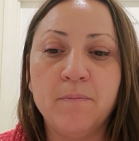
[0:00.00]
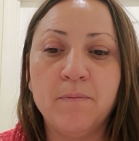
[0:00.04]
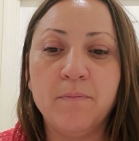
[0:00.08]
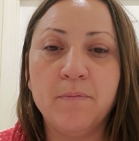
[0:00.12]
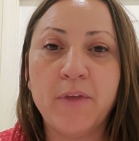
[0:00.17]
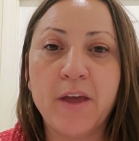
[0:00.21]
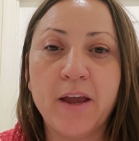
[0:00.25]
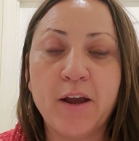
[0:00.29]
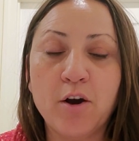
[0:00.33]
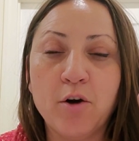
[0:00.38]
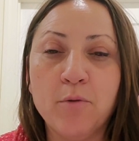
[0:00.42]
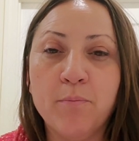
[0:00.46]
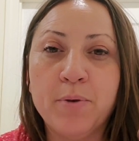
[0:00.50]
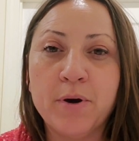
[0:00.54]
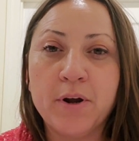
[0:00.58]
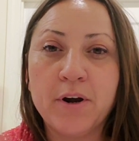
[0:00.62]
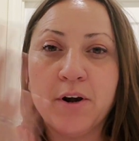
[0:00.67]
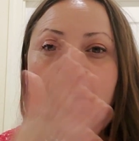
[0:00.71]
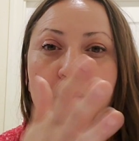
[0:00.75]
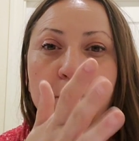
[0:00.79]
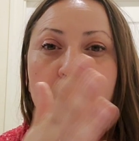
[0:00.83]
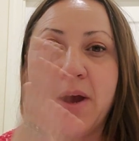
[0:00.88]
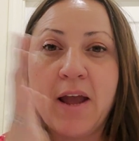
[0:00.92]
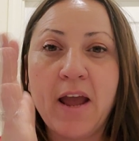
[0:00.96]
they go put
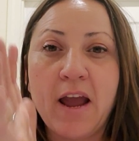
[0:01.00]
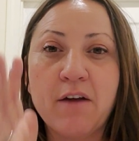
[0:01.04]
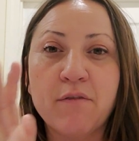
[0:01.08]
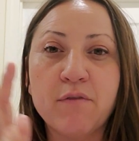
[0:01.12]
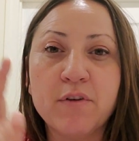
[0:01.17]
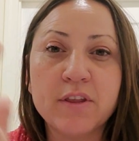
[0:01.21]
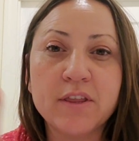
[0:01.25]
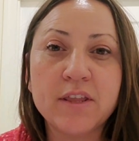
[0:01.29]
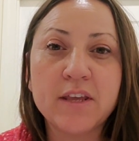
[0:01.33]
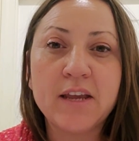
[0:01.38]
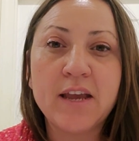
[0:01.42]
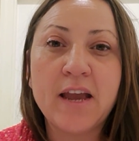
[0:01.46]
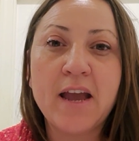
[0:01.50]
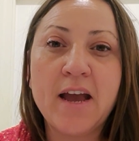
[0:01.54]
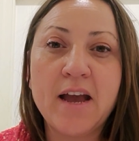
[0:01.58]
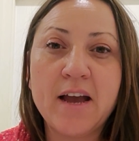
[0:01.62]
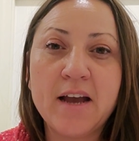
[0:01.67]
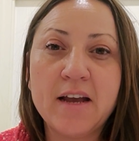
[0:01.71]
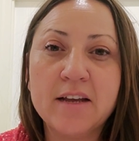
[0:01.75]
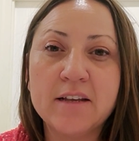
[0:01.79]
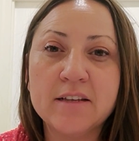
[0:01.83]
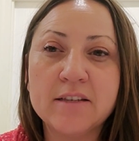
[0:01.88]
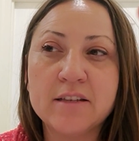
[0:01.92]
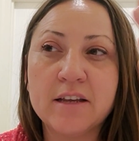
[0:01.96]
it away. Everything
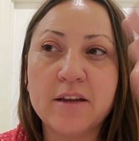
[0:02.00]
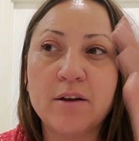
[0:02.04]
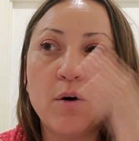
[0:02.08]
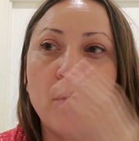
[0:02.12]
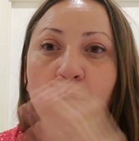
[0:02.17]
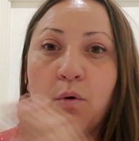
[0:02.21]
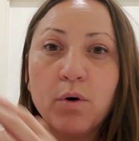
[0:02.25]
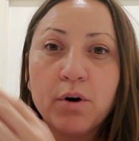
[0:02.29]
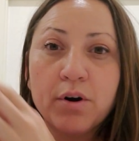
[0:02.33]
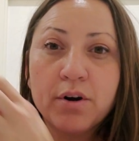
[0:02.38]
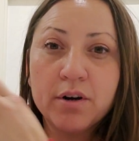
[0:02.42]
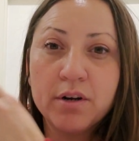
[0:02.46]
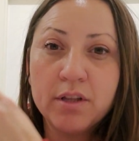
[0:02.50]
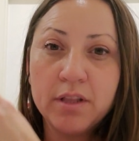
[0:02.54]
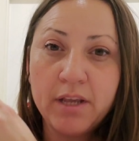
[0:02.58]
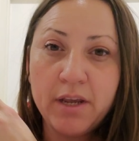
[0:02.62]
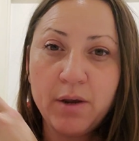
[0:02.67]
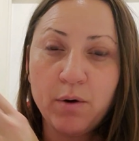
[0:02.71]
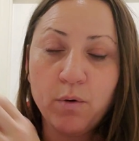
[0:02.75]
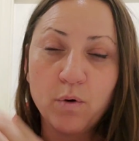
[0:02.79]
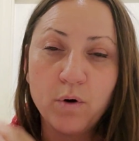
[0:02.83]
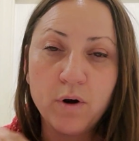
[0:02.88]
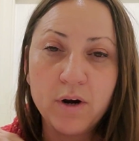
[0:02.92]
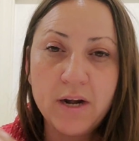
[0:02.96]
has an orderly,
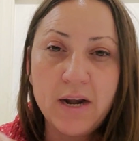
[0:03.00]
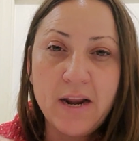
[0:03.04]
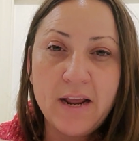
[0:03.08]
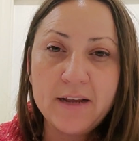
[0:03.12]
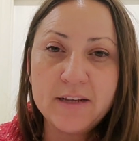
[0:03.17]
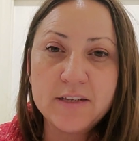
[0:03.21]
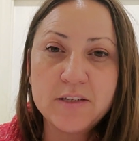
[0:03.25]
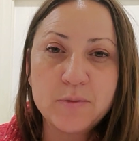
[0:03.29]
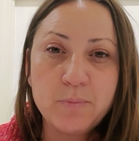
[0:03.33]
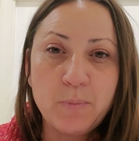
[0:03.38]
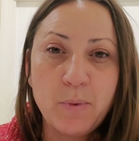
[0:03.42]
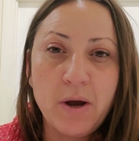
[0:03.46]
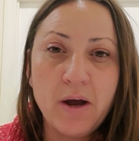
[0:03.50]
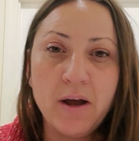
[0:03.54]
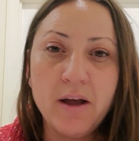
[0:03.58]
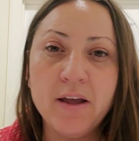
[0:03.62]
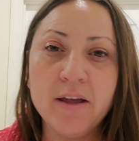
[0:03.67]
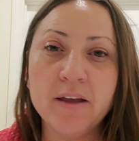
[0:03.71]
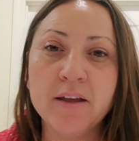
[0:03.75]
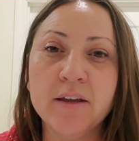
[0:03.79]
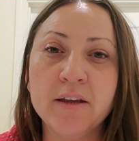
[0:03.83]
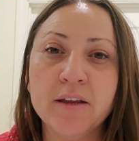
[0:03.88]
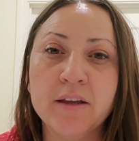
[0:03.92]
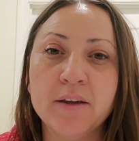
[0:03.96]
organized spot.